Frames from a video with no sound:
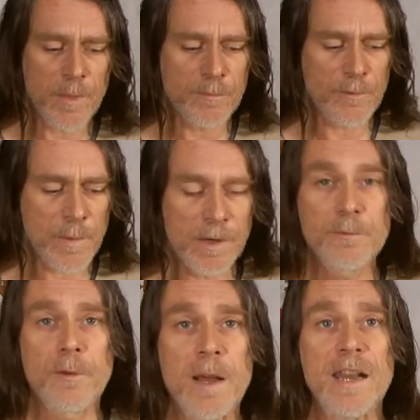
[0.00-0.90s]

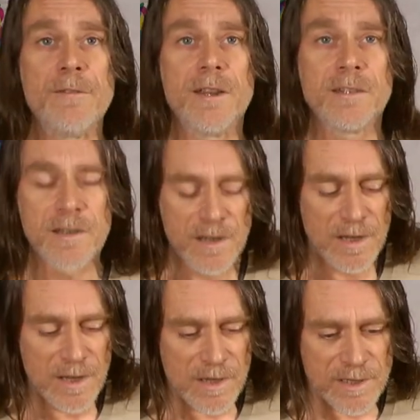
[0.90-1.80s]
for my living.
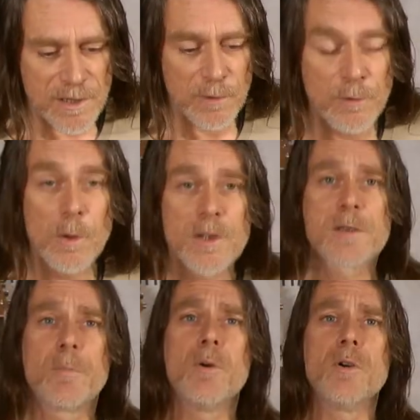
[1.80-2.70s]
So if you want to
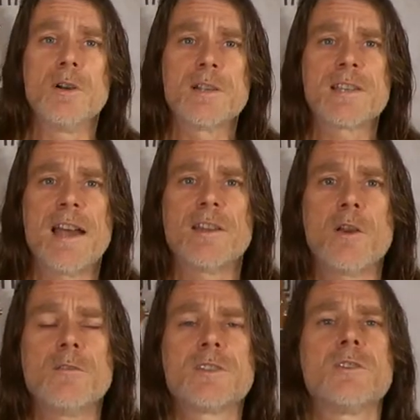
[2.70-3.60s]
support us, head
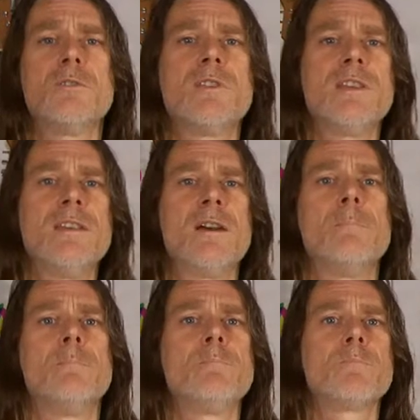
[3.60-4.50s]
over to the
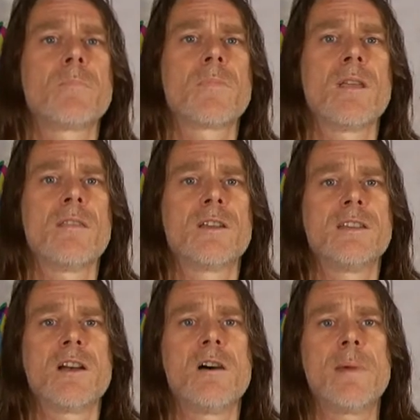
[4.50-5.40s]

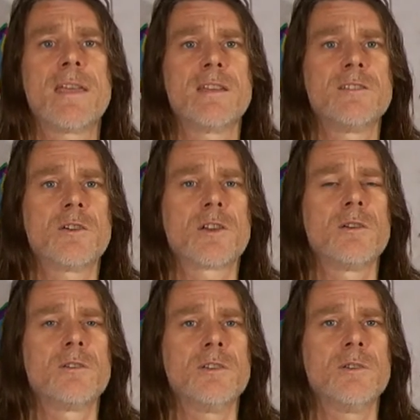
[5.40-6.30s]

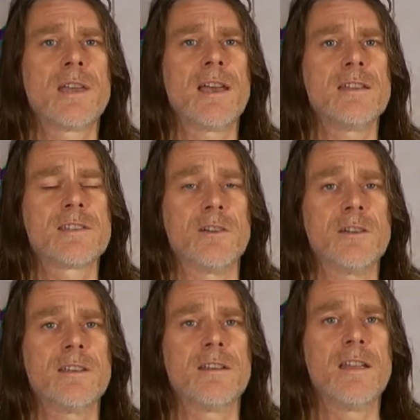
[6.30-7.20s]
guitarmaking.co.uk
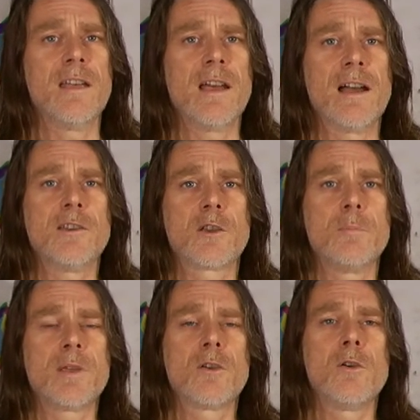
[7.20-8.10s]
site and you can
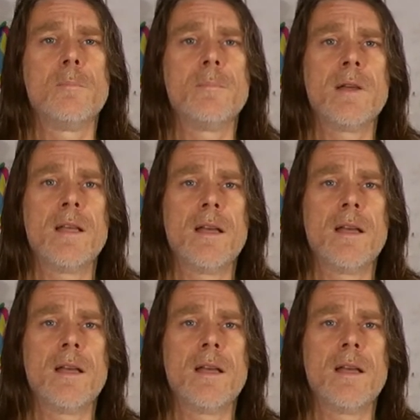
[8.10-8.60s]
become,